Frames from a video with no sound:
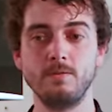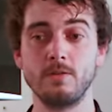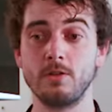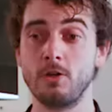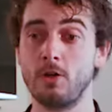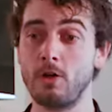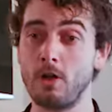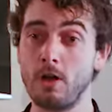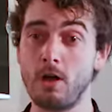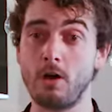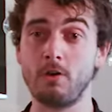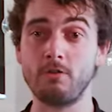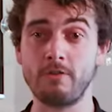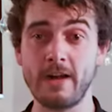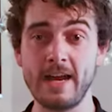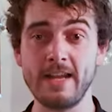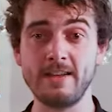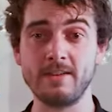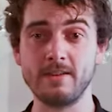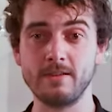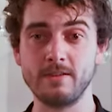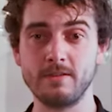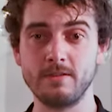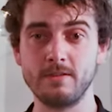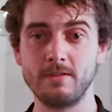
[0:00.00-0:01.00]
color
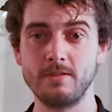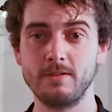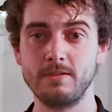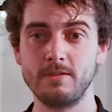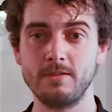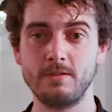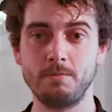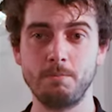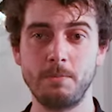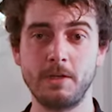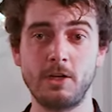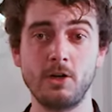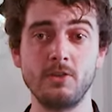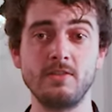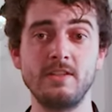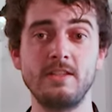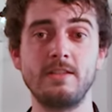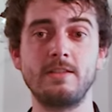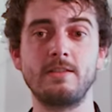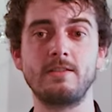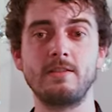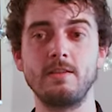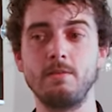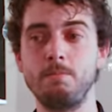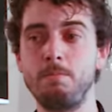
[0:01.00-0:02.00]
red, because
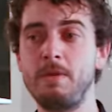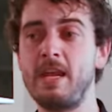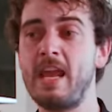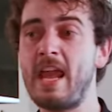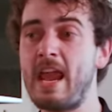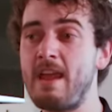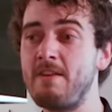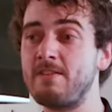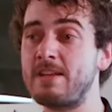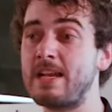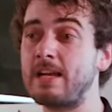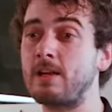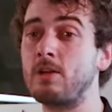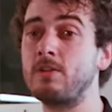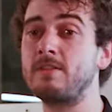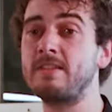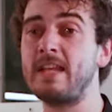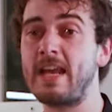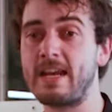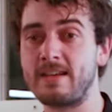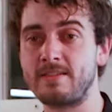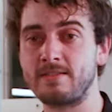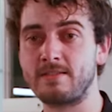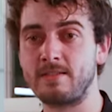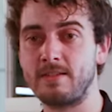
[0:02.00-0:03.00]
it behaves like a
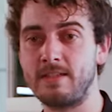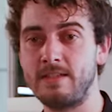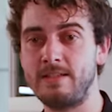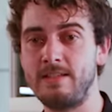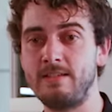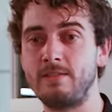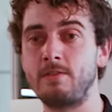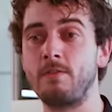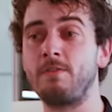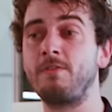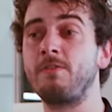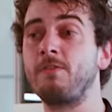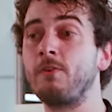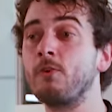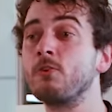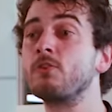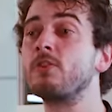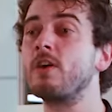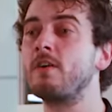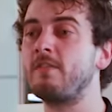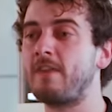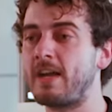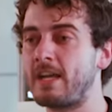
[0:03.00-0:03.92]
text, it is a font of